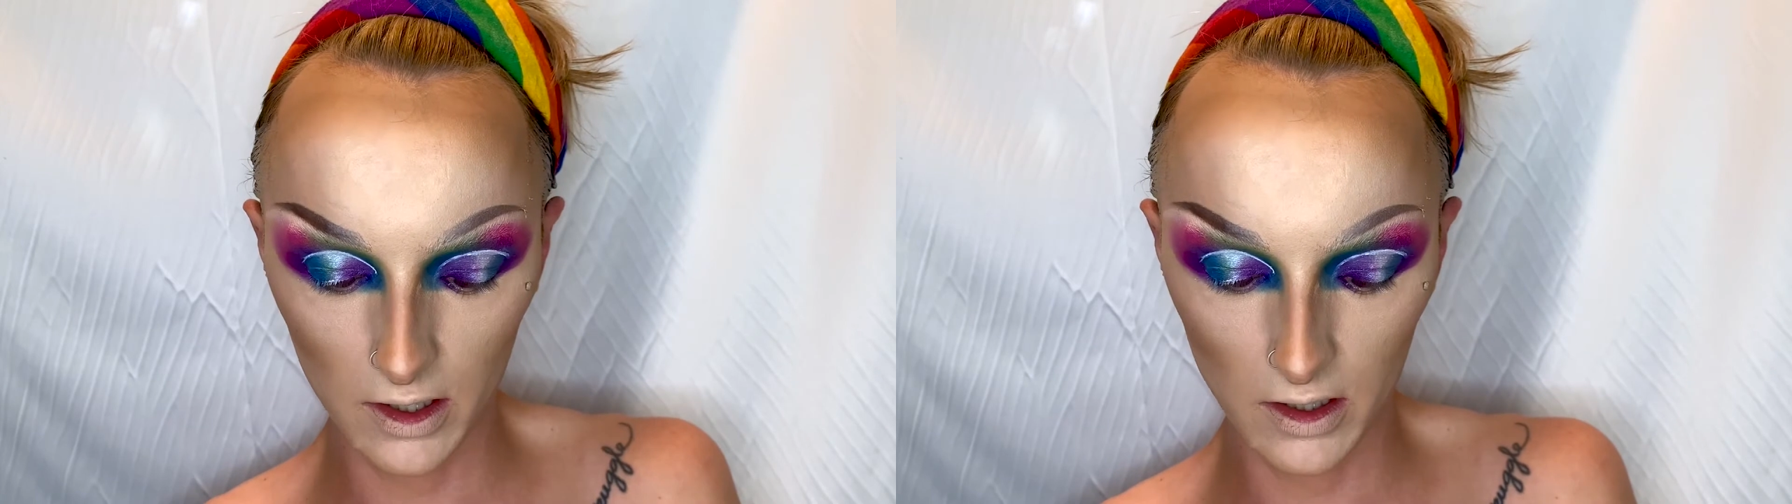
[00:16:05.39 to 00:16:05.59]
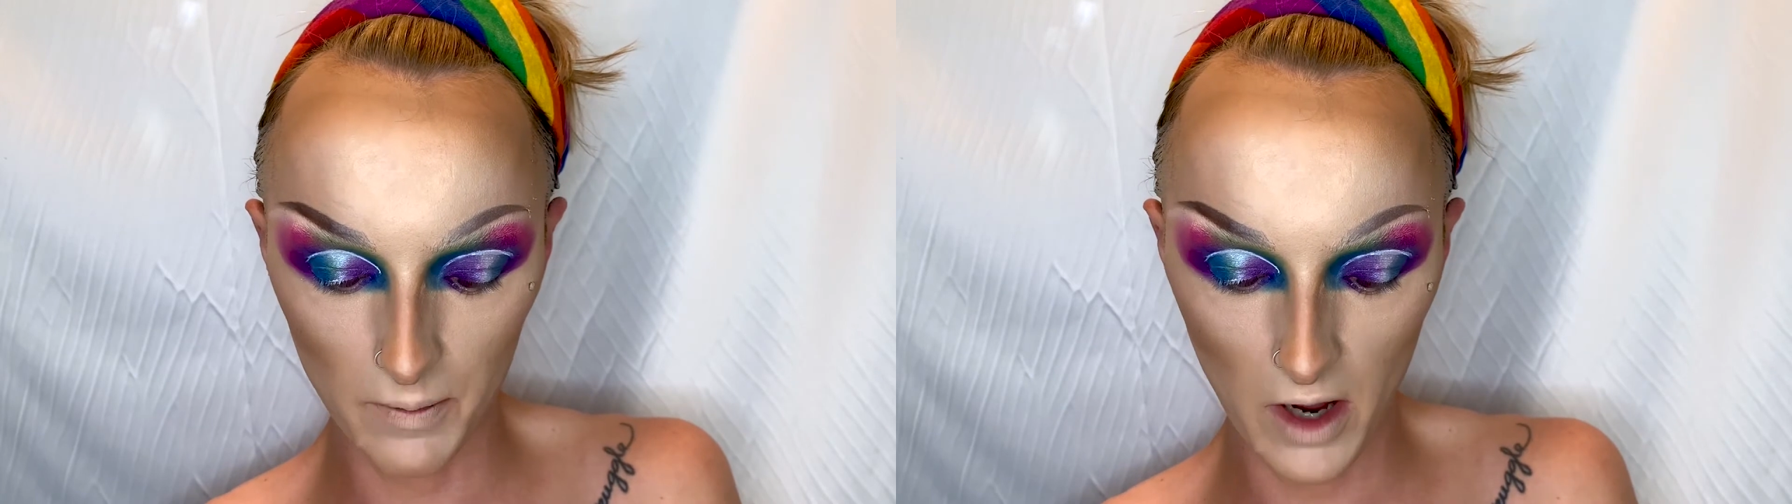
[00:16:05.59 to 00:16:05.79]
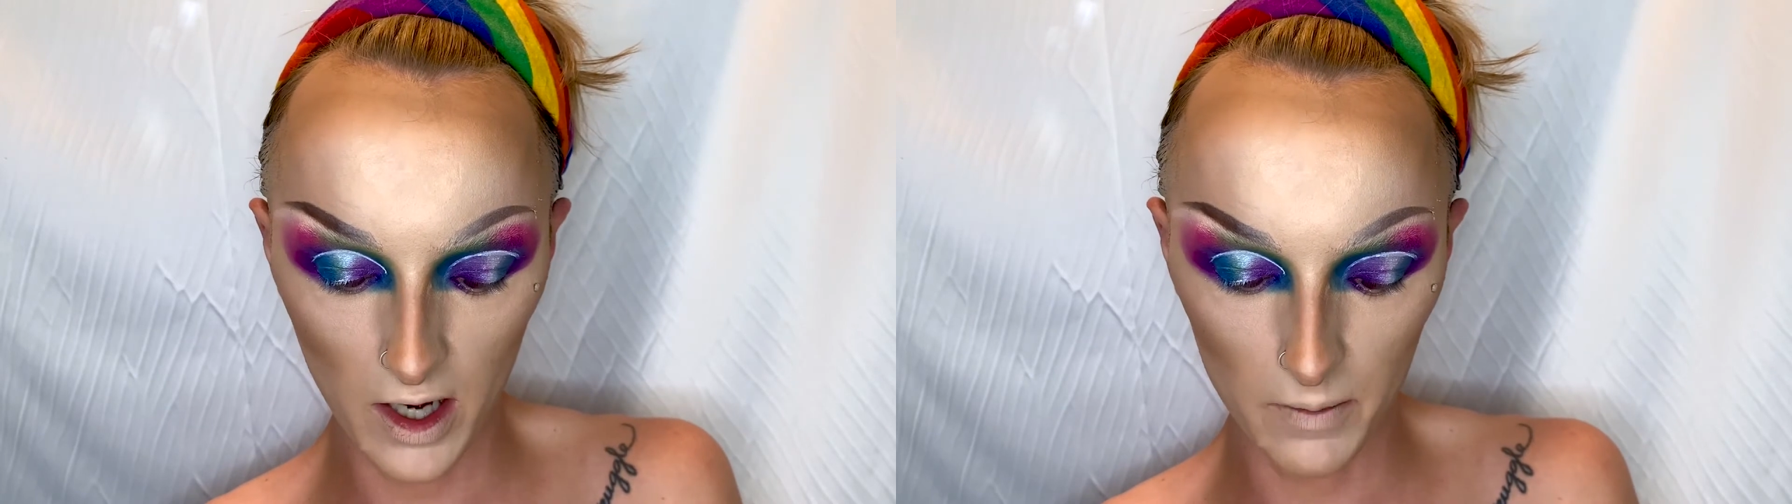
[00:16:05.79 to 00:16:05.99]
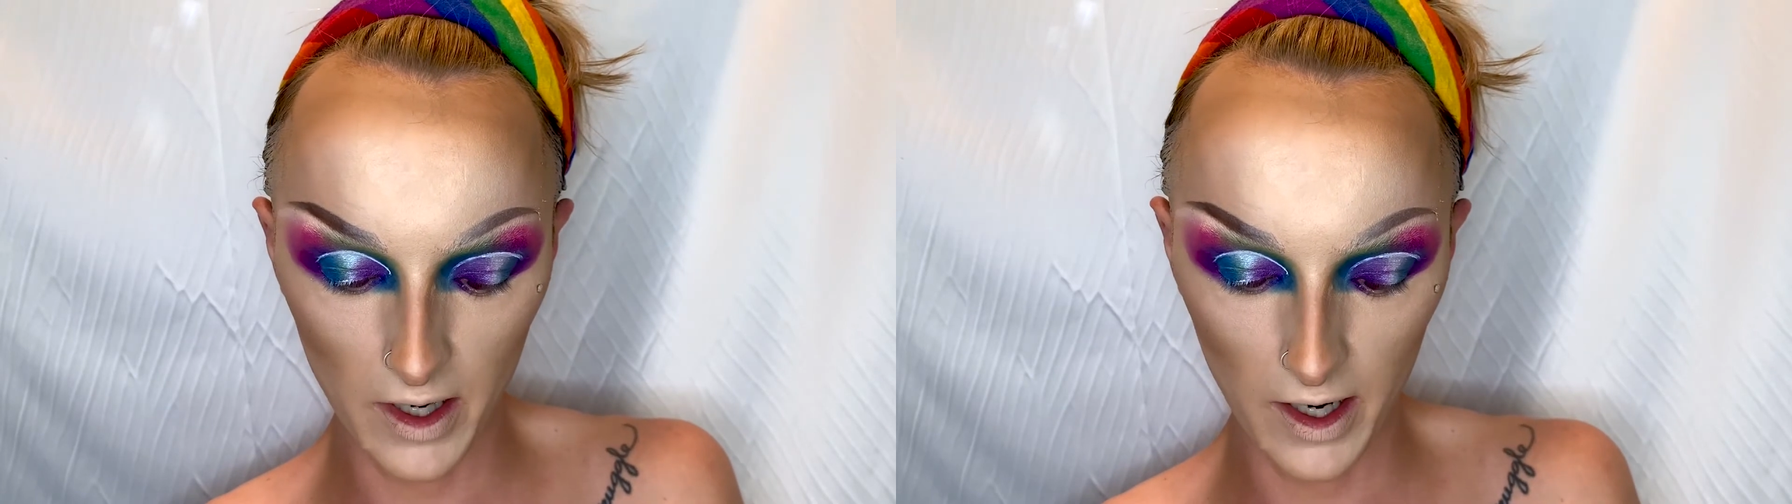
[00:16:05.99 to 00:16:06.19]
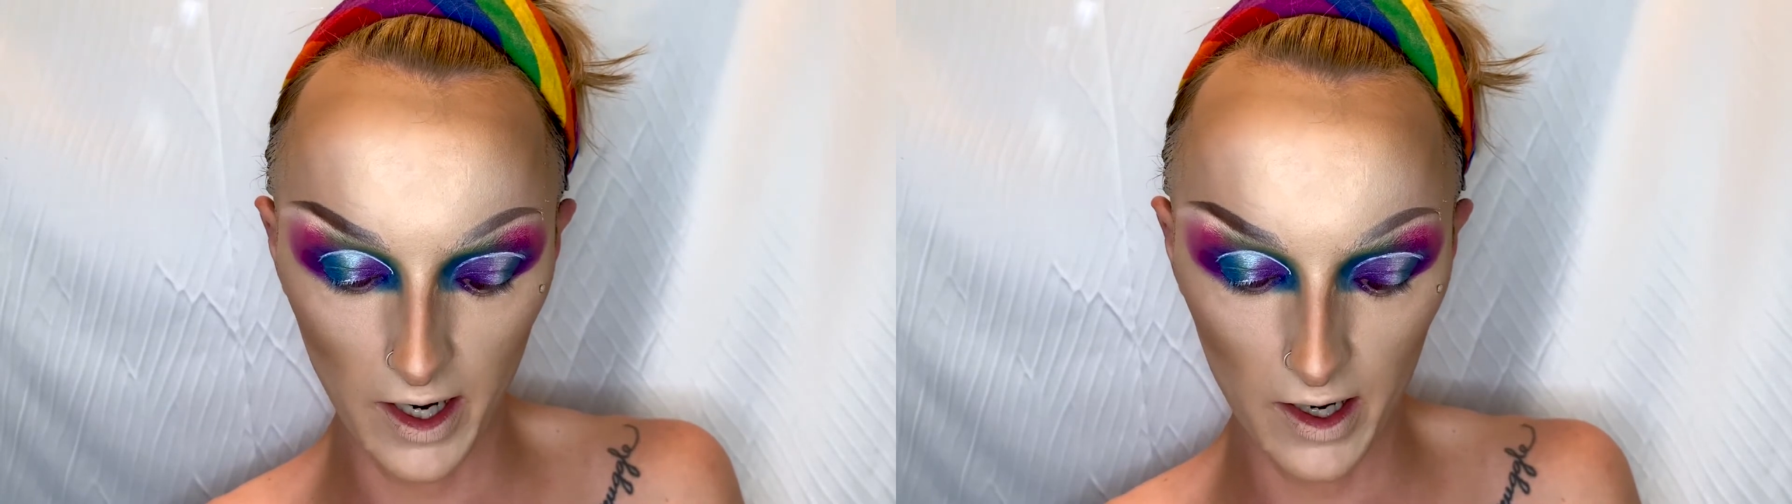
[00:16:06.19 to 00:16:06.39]
in the back of my
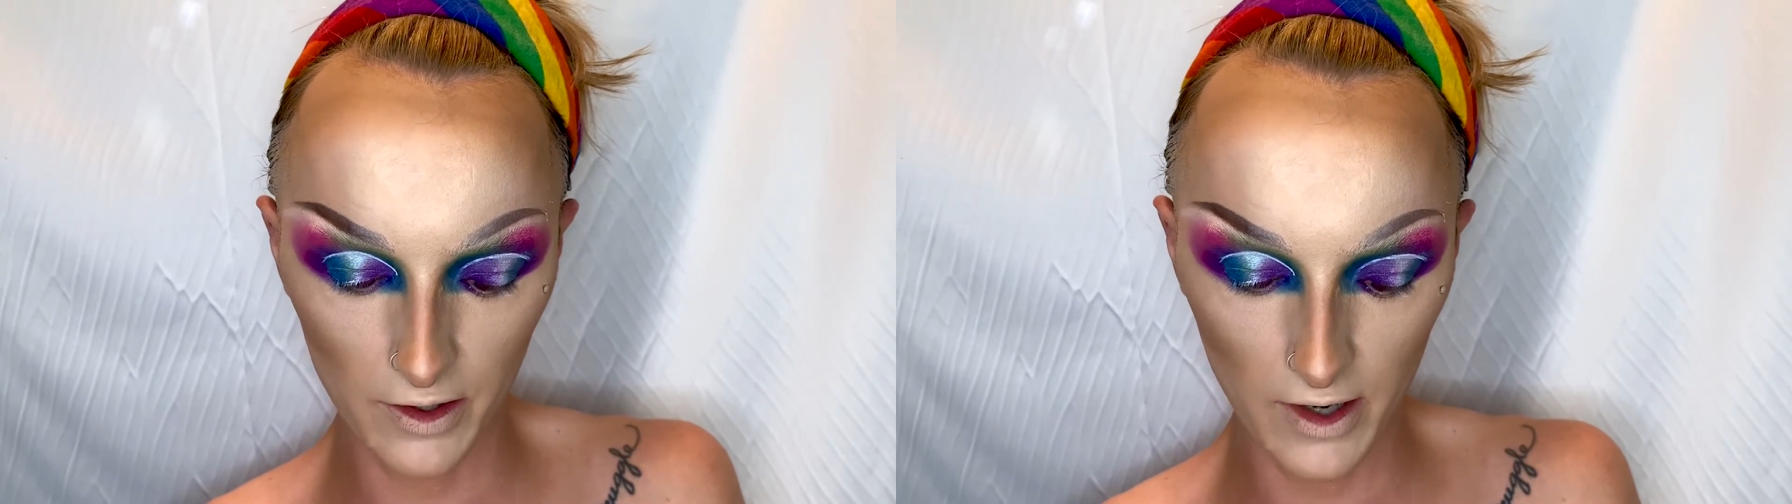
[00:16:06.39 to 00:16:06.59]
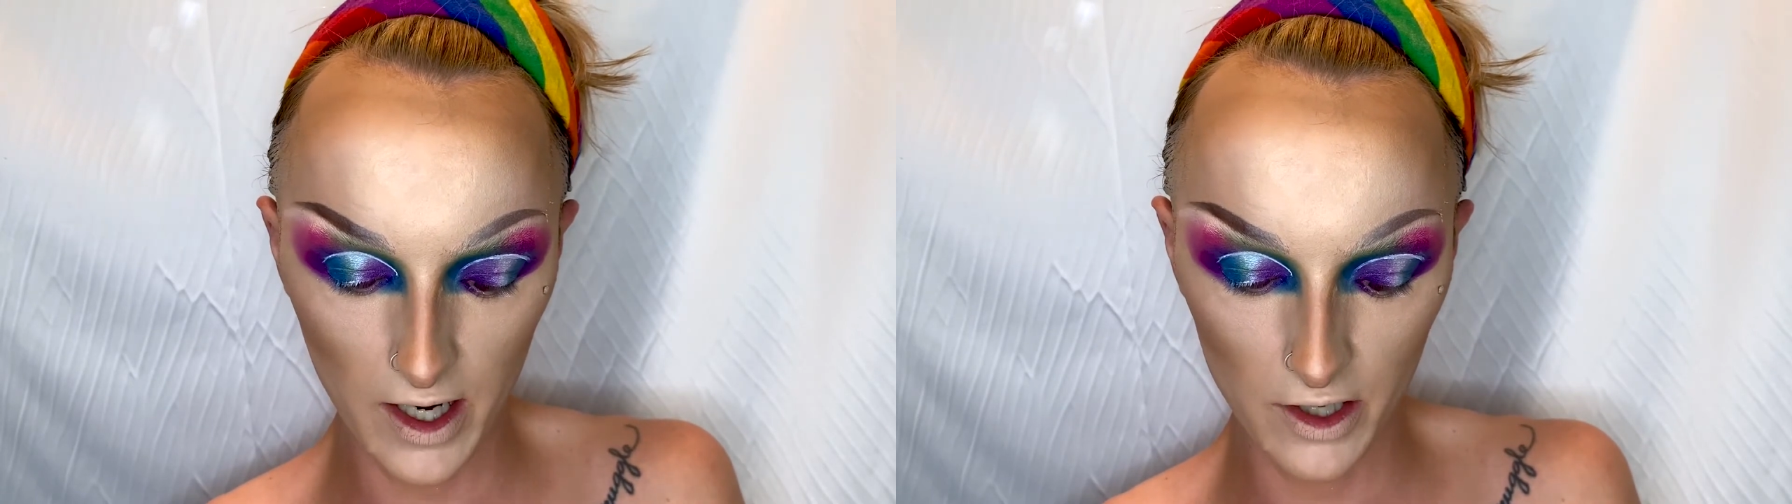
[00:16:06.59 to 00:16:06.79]
hand right here.